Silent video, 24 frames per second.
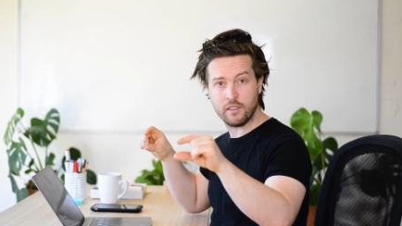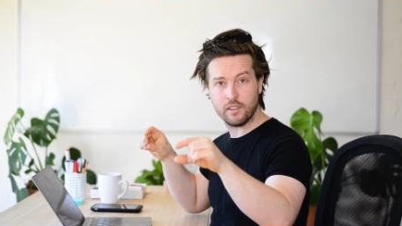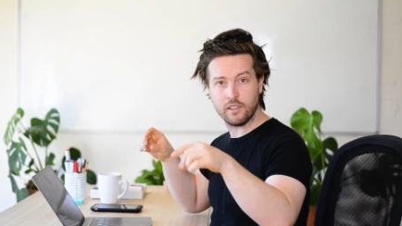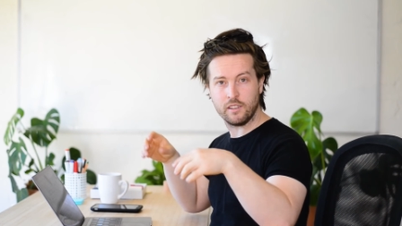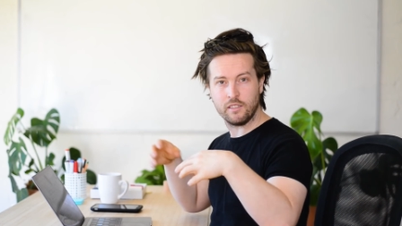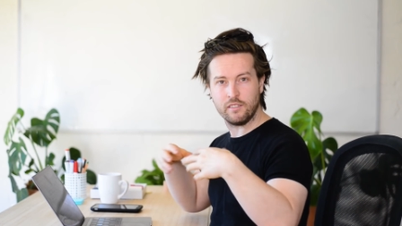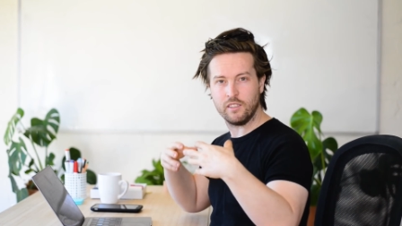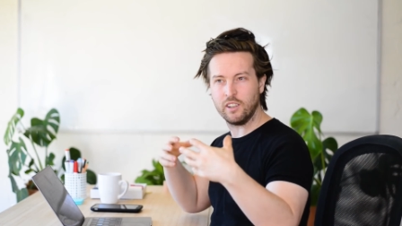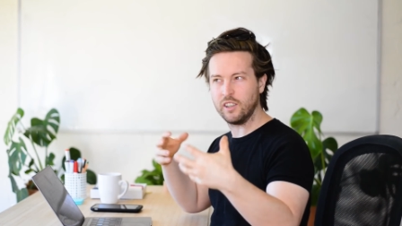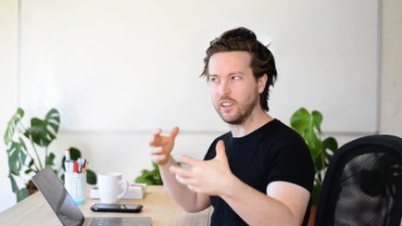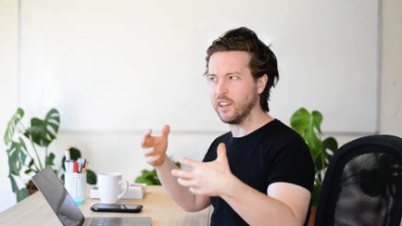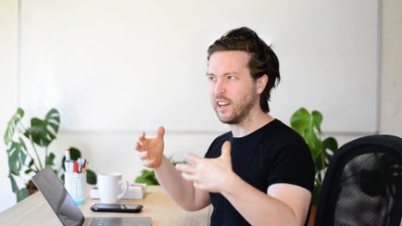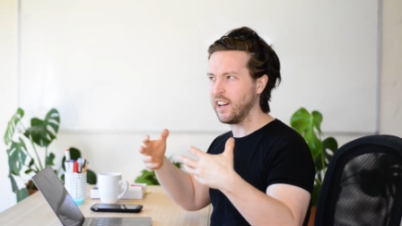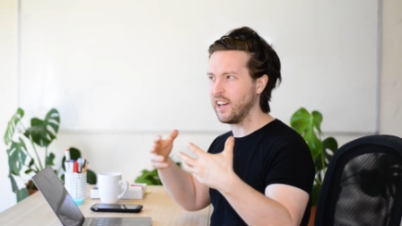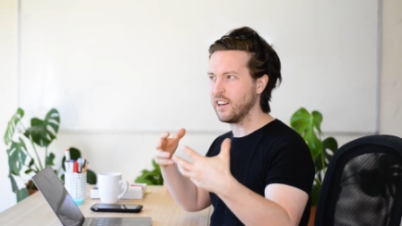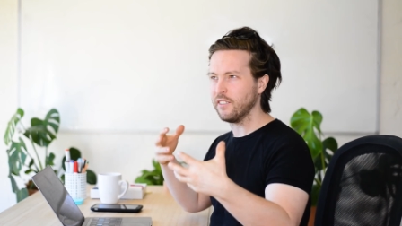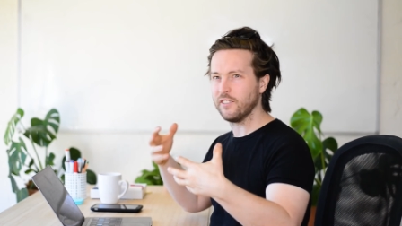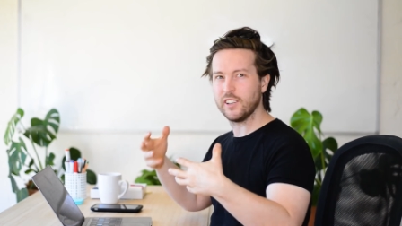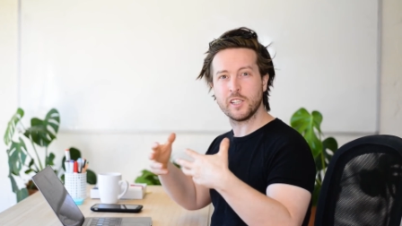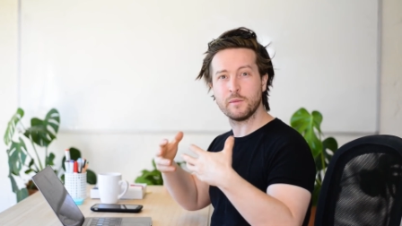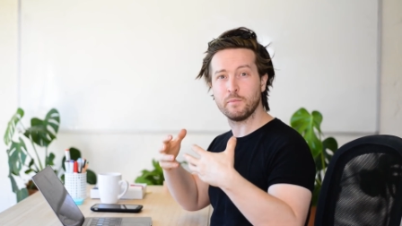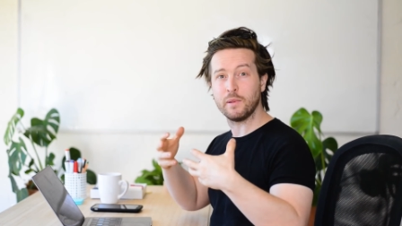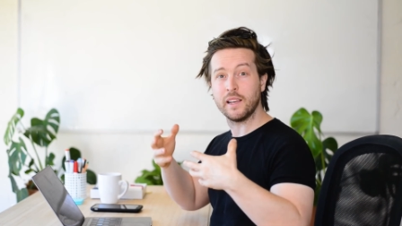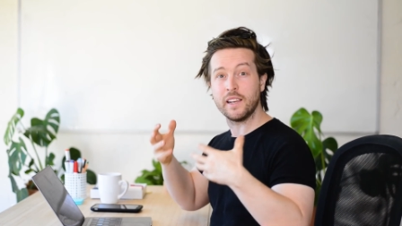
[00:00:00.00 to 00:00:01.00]
that you can kind of
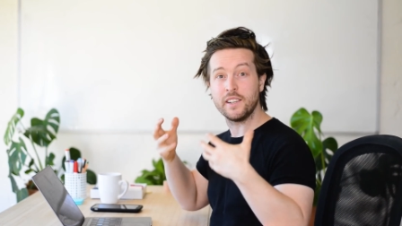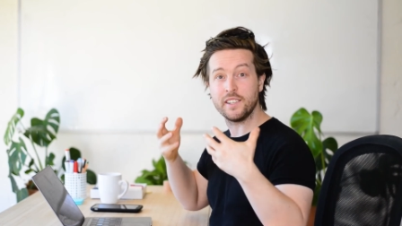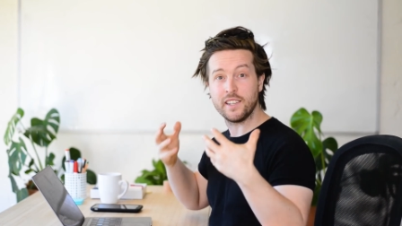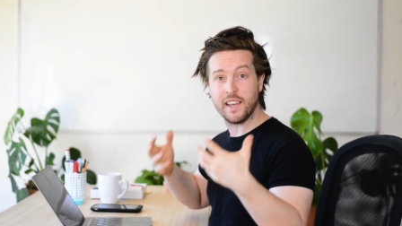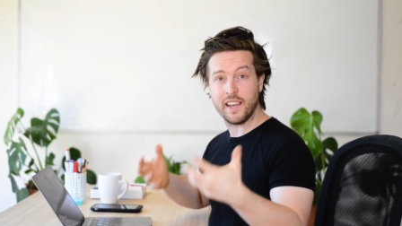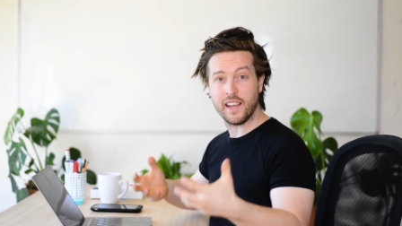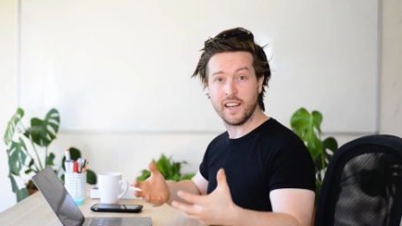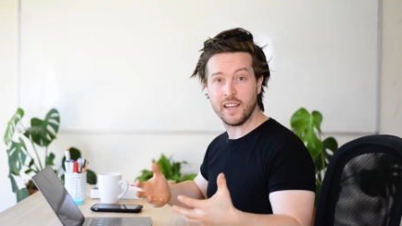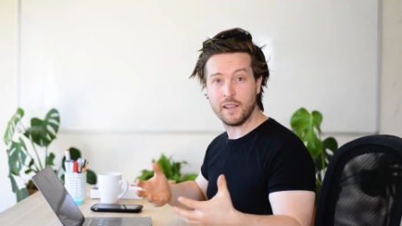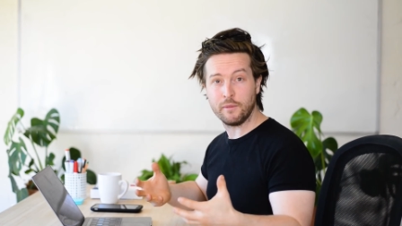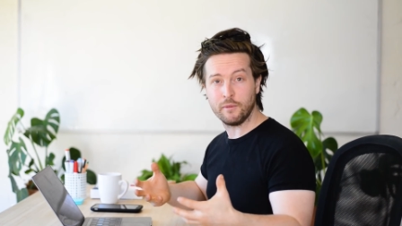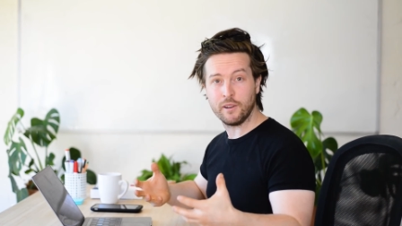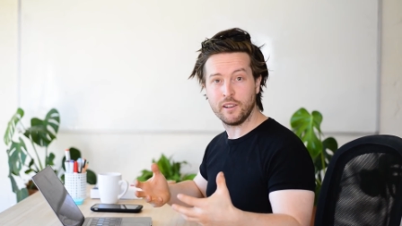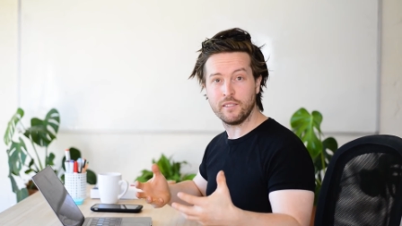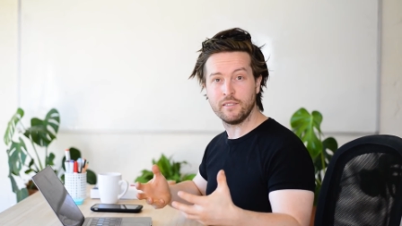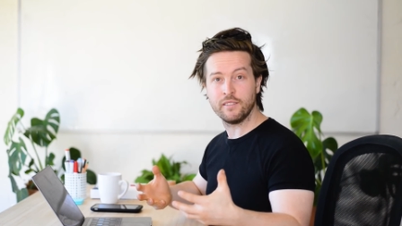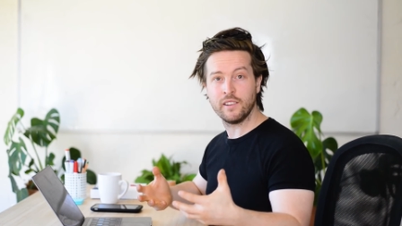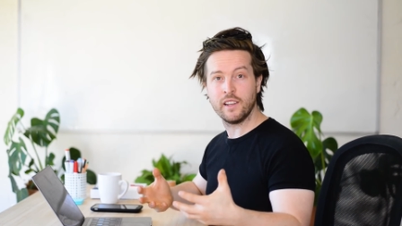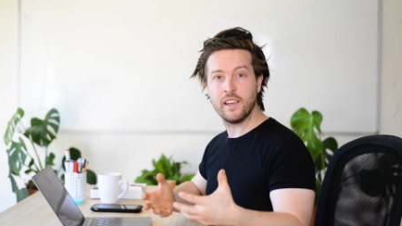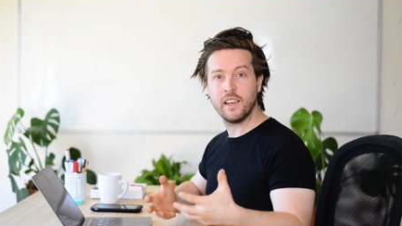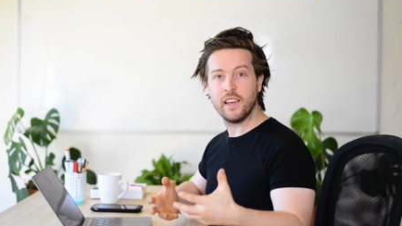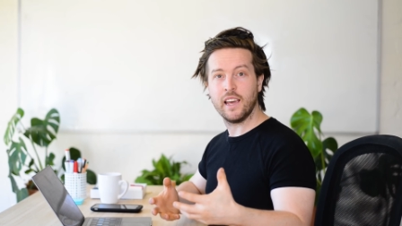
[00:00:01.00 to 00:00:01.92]
explain to anyone.